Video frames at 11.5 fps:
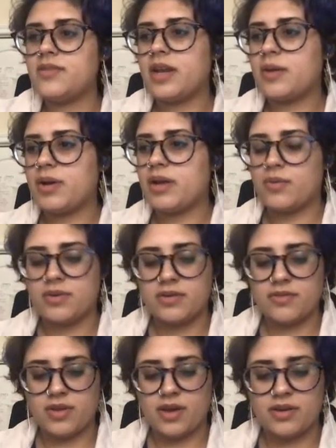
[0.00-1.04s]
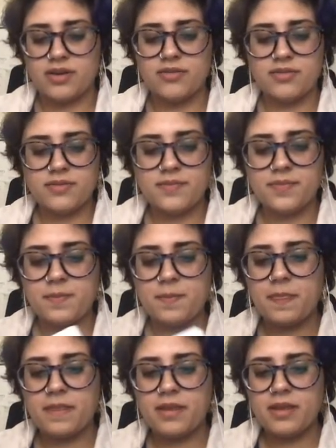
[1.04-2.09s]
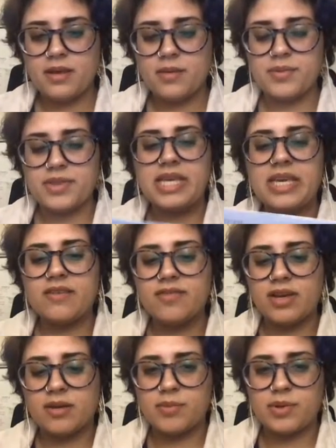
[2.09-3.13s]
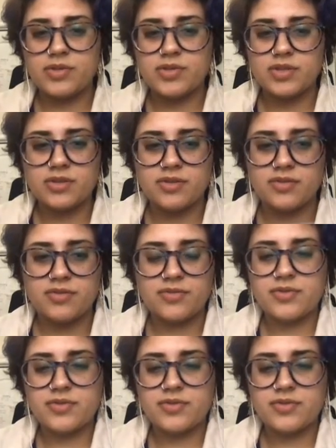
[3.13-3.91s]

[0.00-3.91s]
that I probably wouldn't have thought of. But they gave like a bunch of